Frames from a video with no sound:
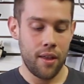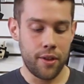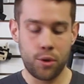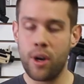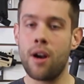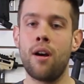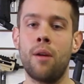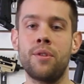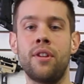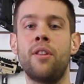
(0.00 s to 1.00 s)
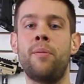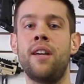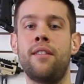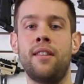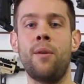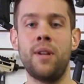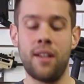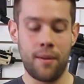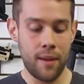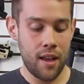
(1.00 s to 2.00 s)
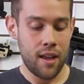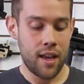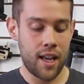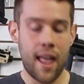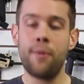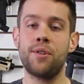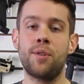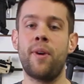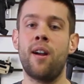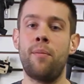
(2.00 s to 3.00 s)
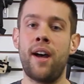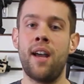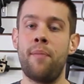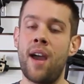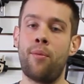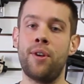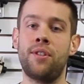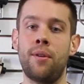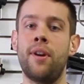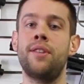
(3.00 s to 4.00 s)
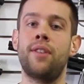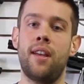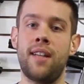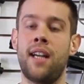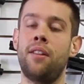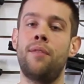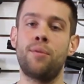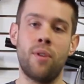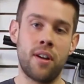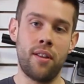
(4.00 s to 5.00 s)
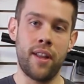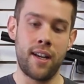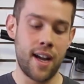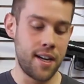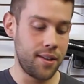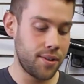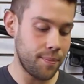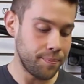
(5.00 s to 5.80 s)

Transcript: The trigger guard was another big thing that we did, and that was inspired by Bad Boys Toys and Danny Love's work in the late 90s.